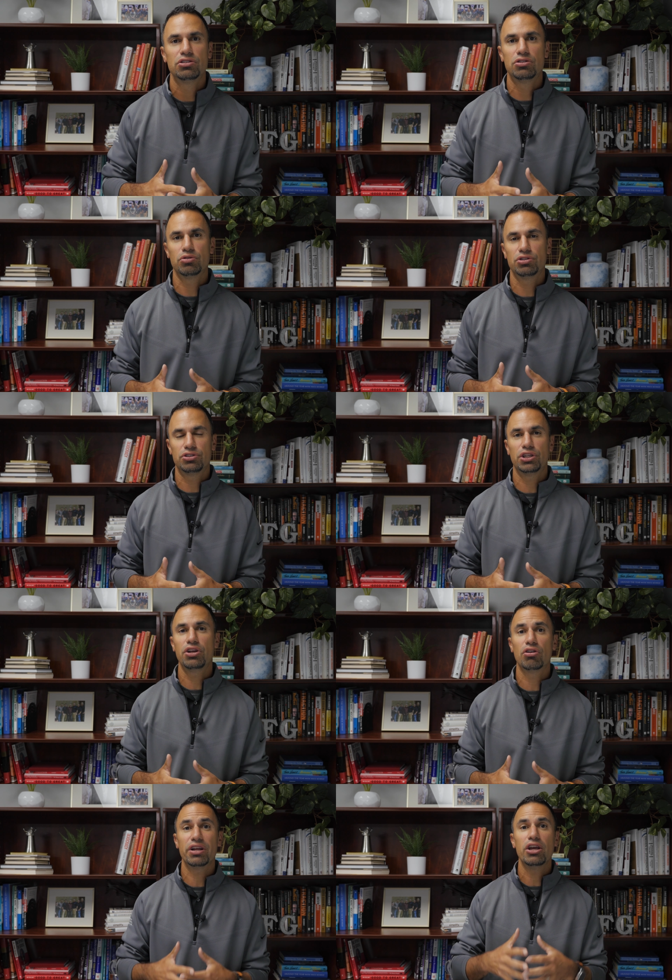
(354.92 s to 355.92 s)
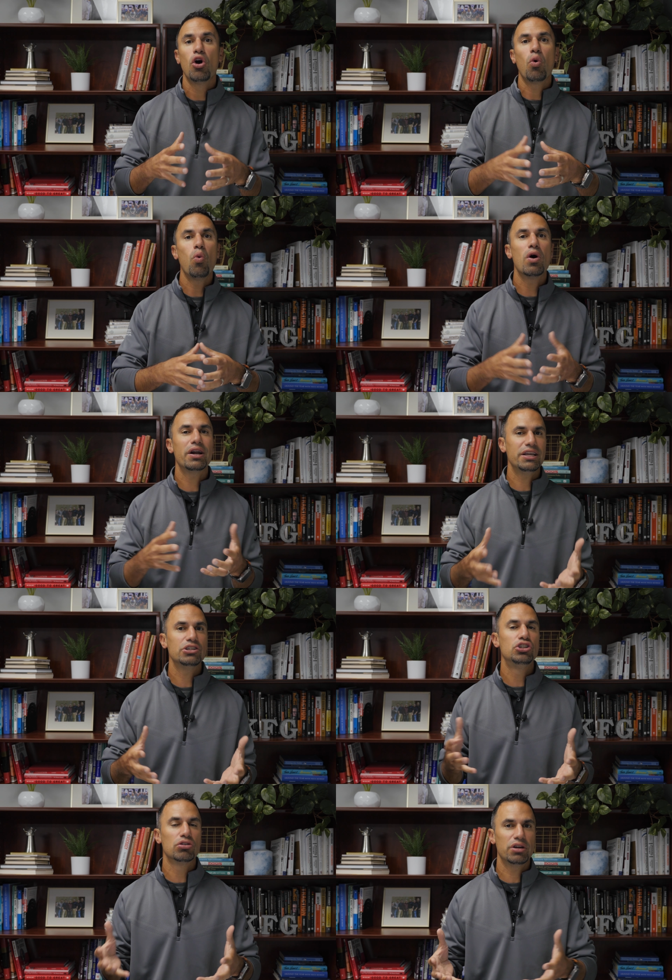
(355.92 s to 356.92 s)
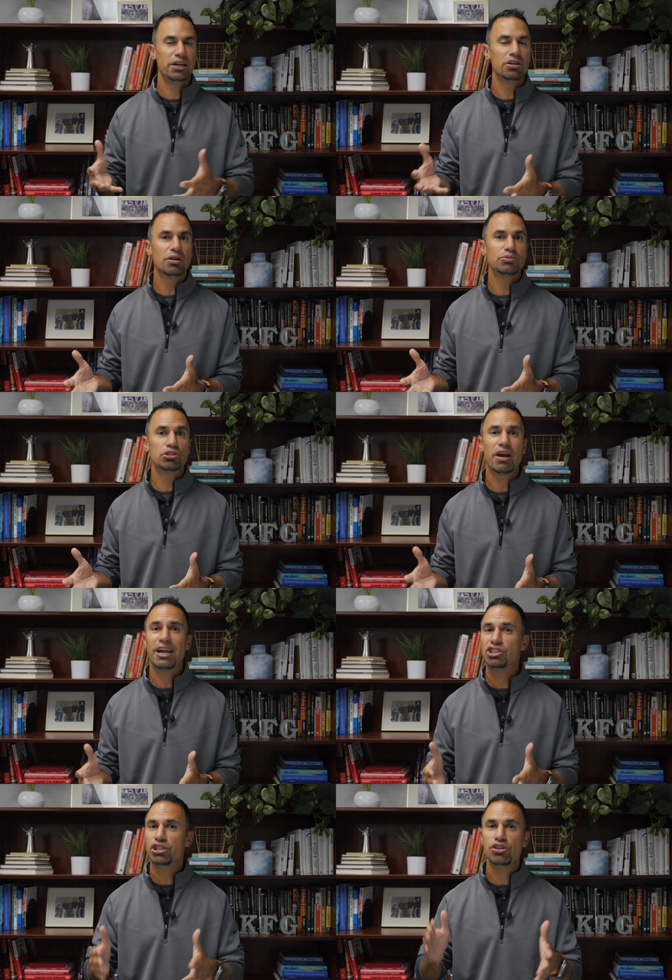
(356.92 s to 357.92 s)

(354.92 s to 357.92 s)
Social Security. What is your income strategy?